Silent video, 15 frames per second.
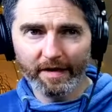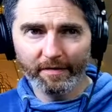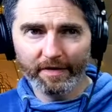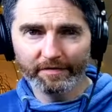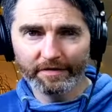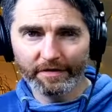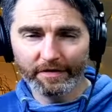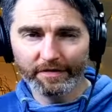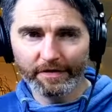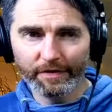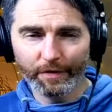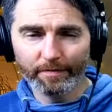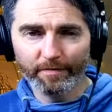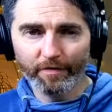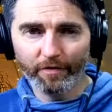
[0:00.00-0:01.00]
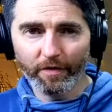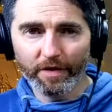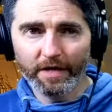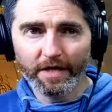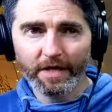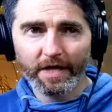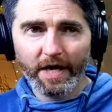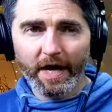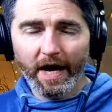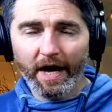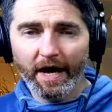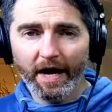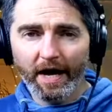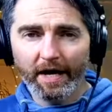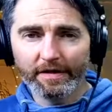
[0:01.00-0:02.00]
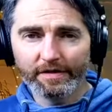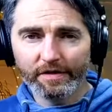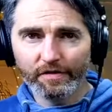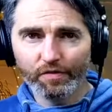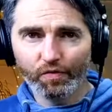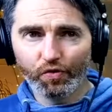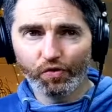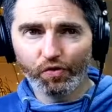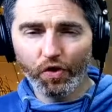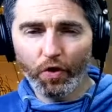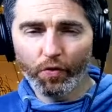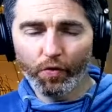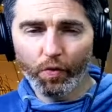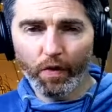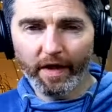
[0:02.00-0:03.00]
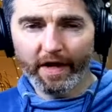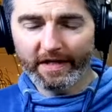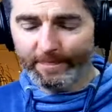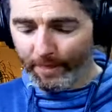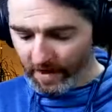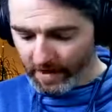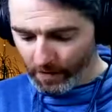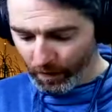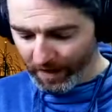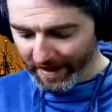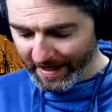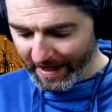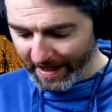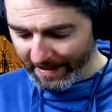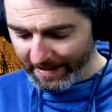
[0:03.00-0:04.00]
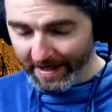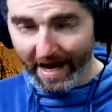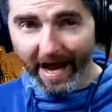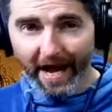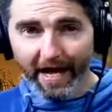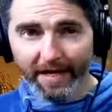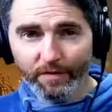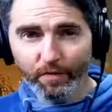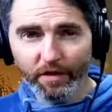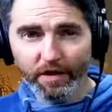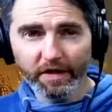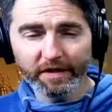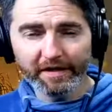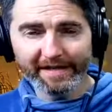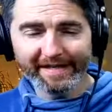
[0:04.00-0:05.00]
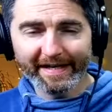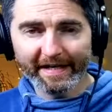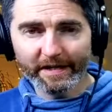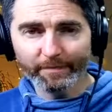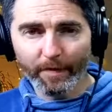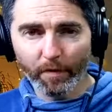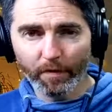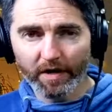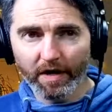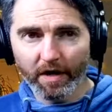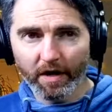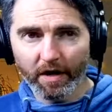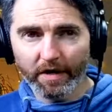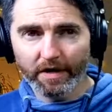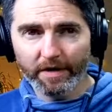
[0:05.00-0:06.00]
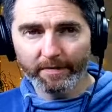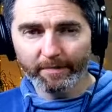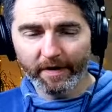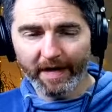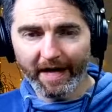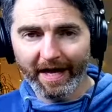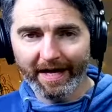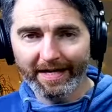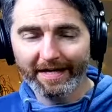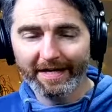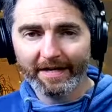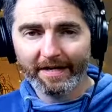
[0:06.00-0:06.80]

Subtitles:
We haven't done this one before. So it's by The Weeknd, and we're not going to sing it, but we are going to play